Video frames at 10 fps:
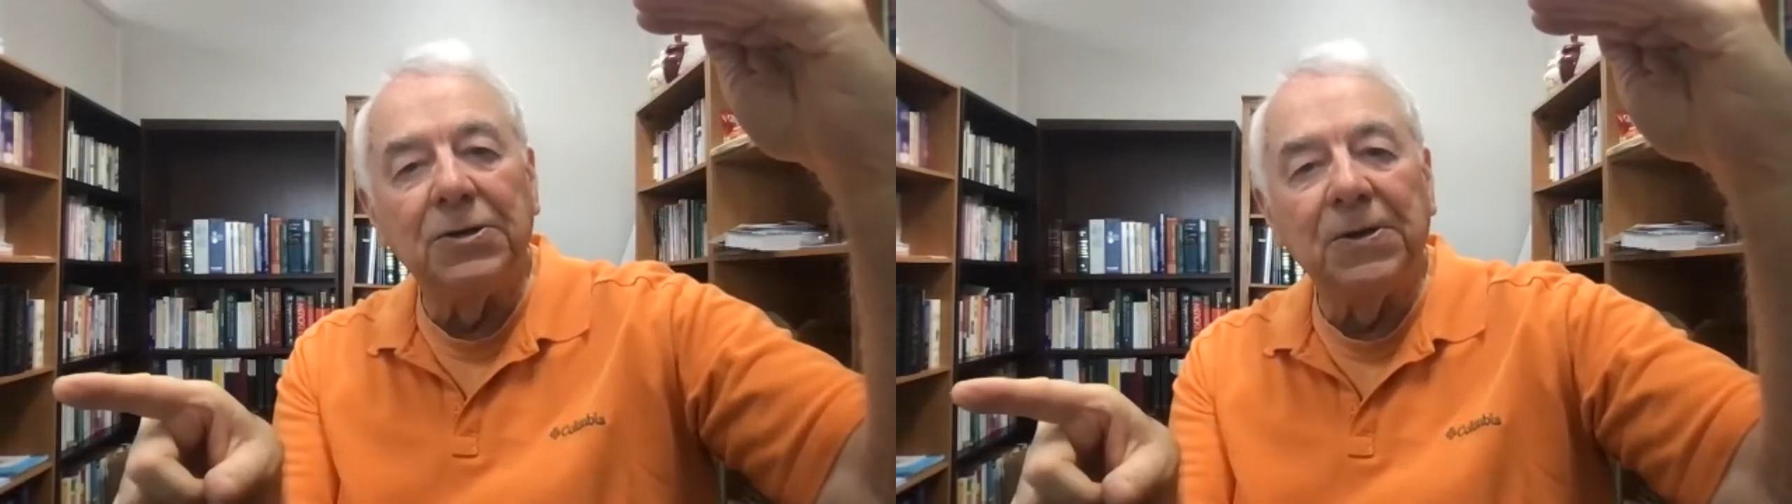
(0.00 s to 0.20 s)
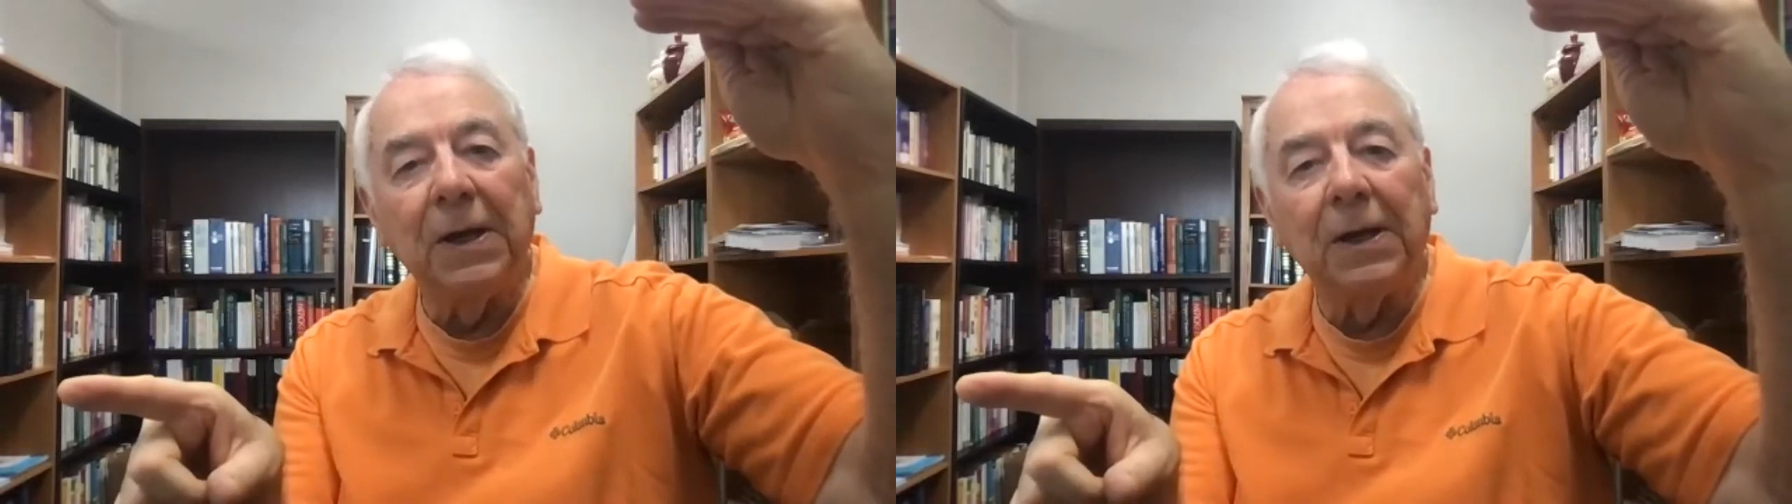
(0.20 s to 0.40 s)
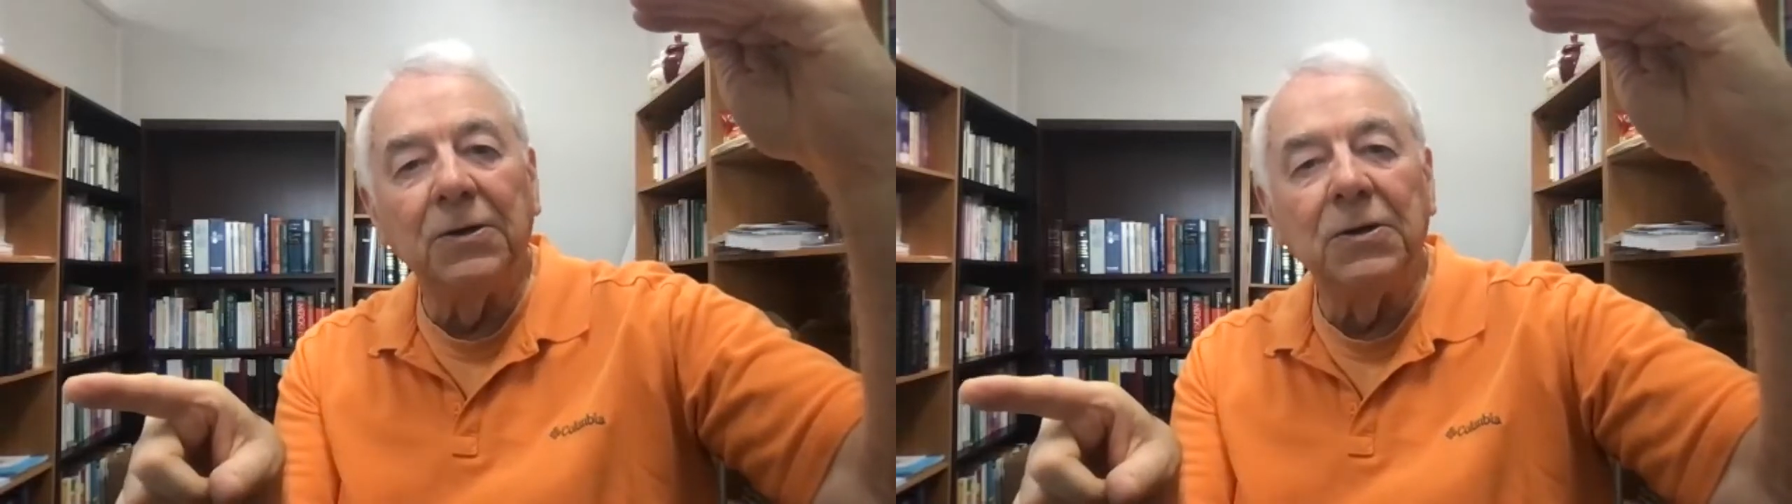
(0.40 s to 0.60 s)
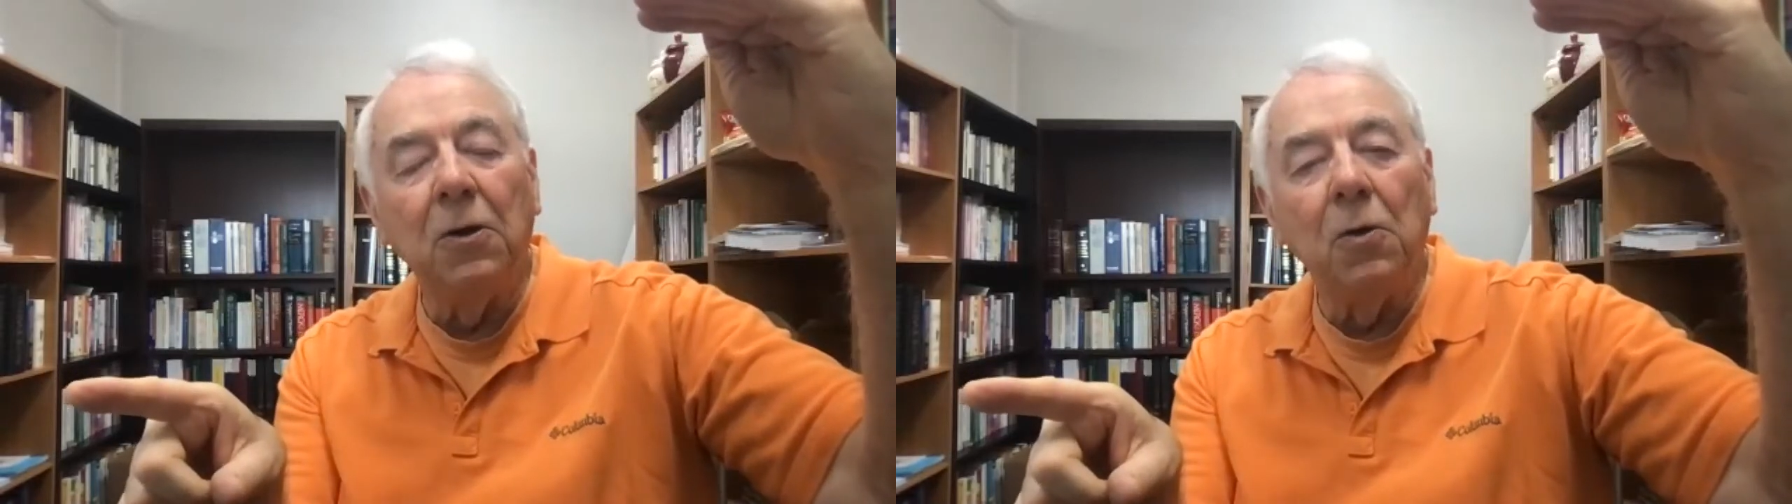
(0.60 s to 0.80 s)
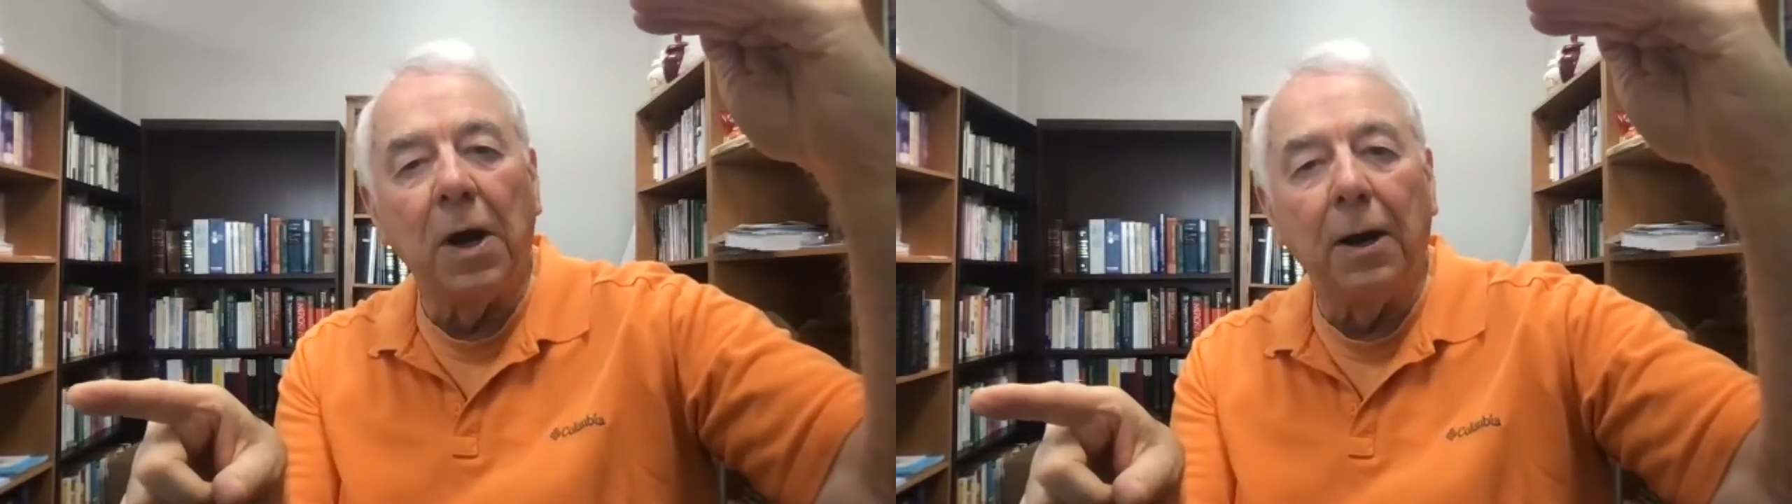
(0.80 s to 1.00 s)
sick as
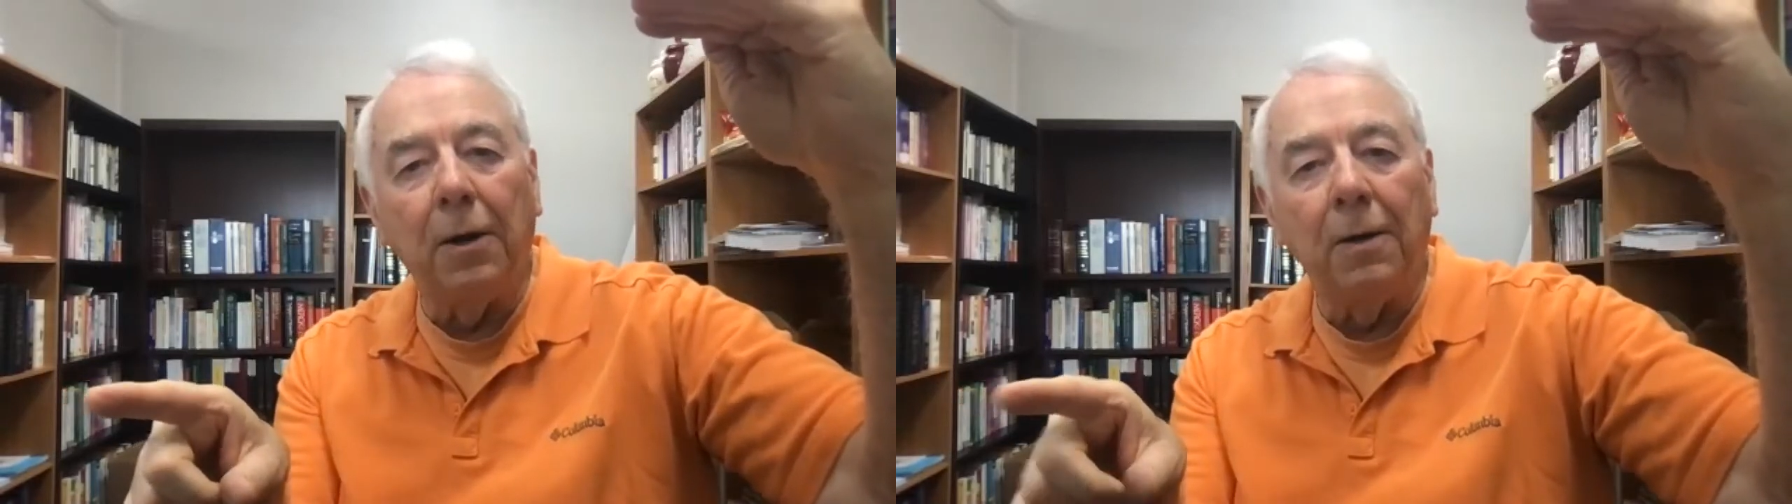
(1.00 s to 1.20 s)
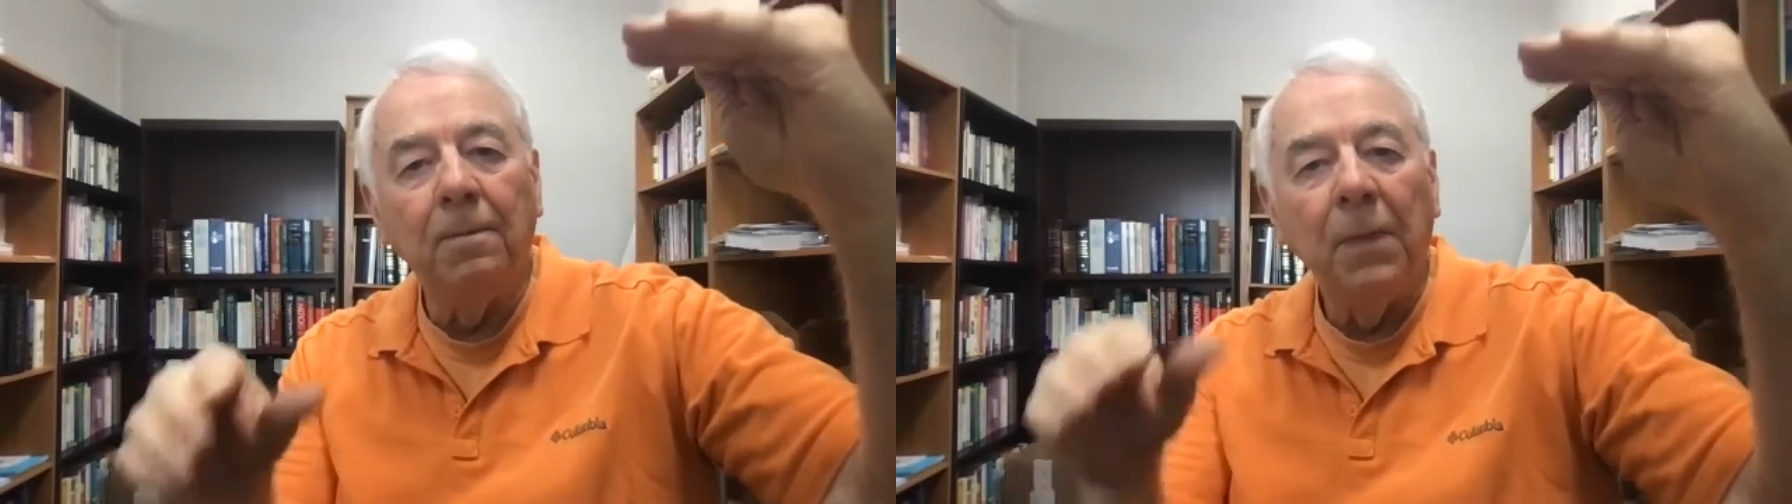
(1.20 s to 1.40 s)
no iron.